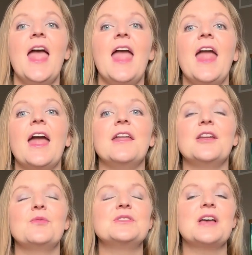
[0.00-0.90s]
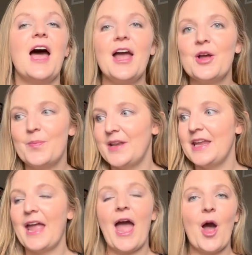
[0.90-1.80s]
and it was
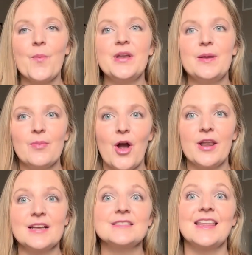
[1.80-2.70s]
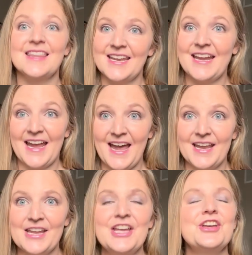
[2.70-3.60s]
eye-opening how many products that I
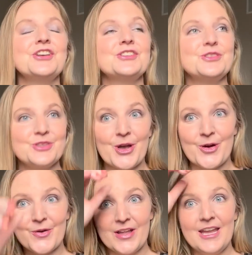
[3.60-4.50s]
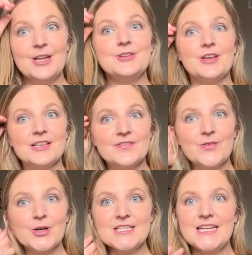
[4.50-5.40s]
had. So in
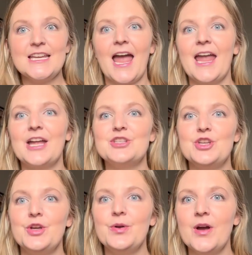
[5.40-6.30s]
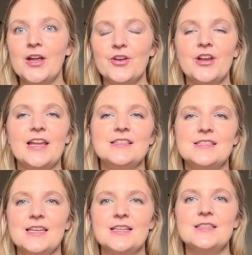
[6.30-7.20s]
2014, I had
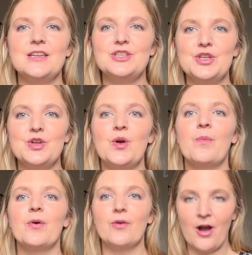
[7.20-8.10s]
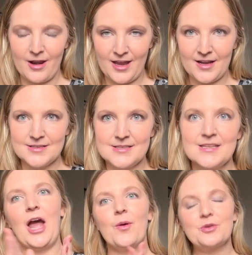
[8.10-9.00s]
262 products.
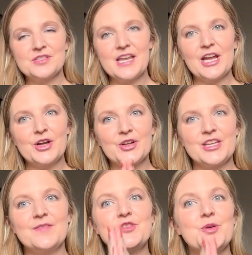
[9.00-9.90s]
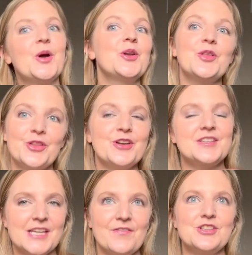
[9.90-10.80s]
I will say I currently have
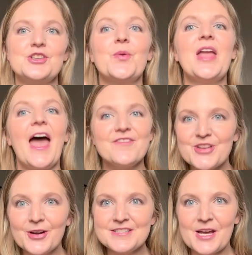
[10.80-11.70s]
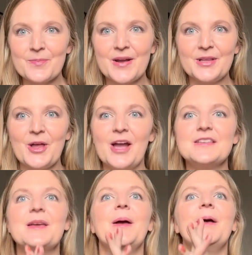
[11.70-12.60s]
237, so we haven't gone down by a lot.